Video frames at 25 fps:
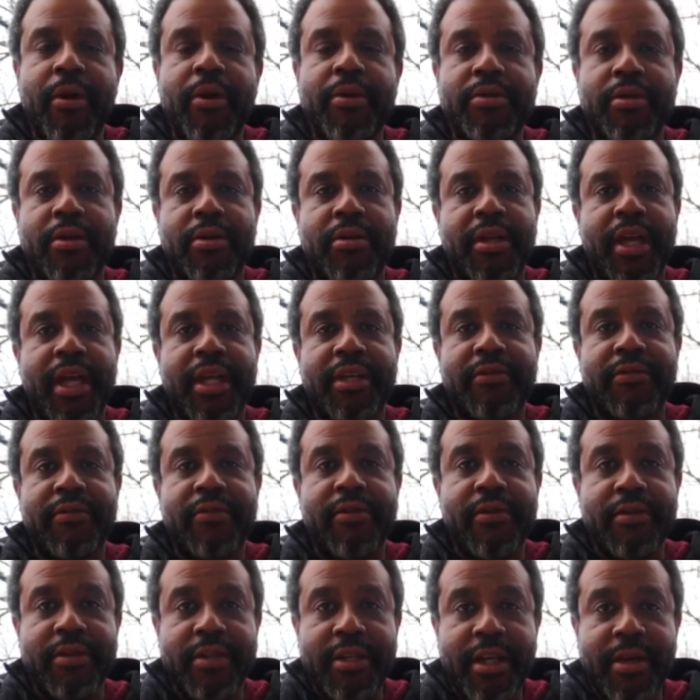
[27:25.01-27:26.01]
Also, thanks for
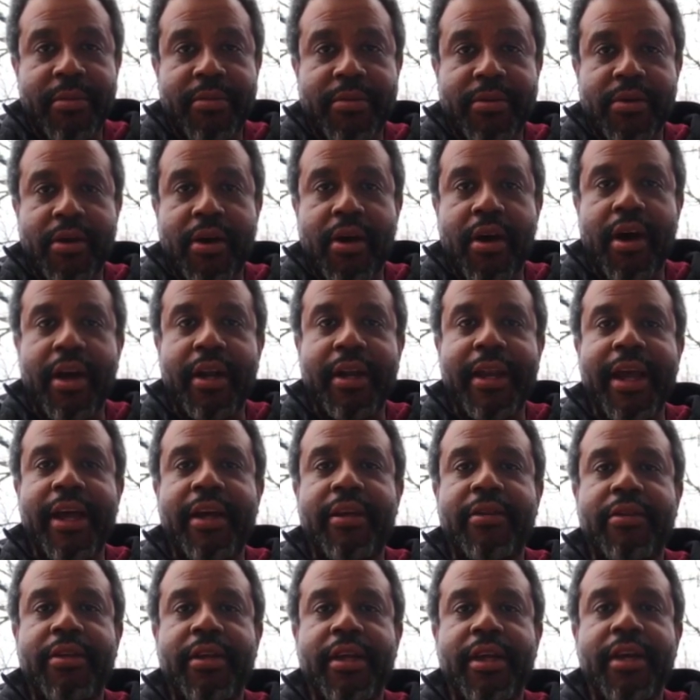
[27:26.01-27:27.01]
their tips on
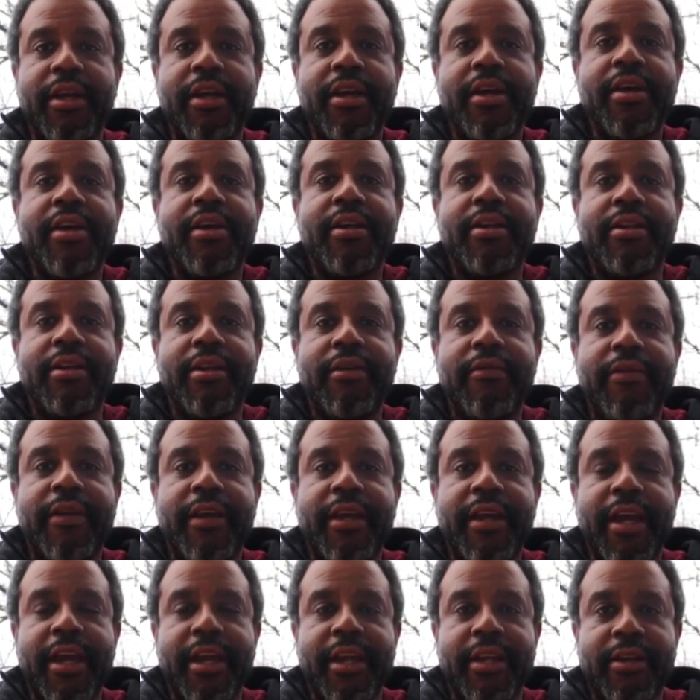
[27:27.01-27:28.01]
healthy
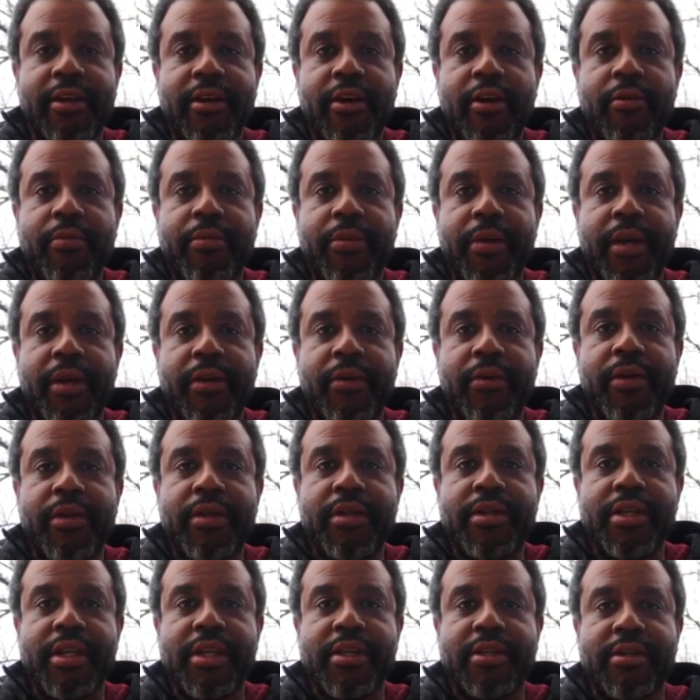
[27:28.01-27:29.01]
living and coping
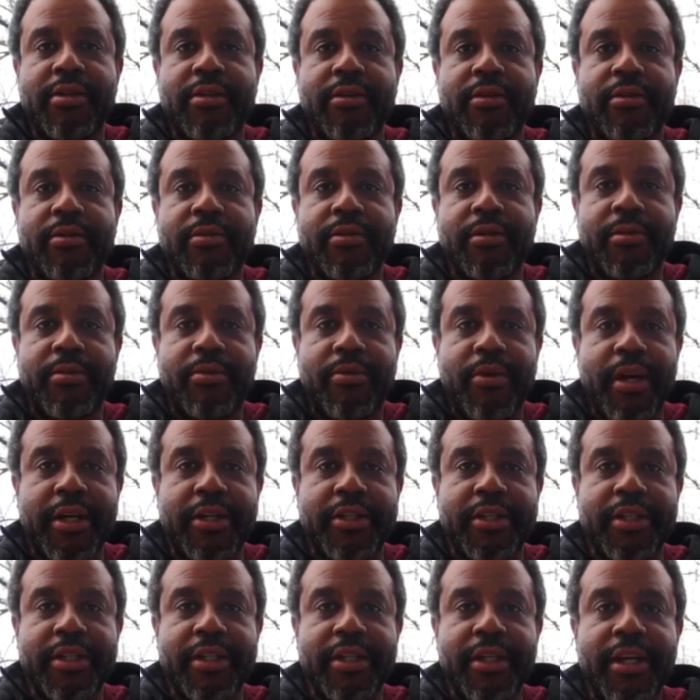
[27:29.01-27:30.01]
with seasonal
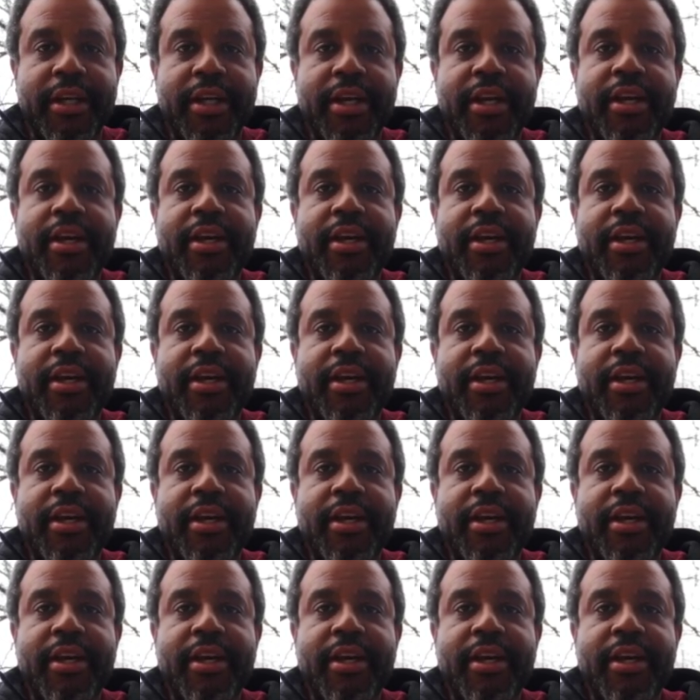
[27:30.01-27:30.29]
depression.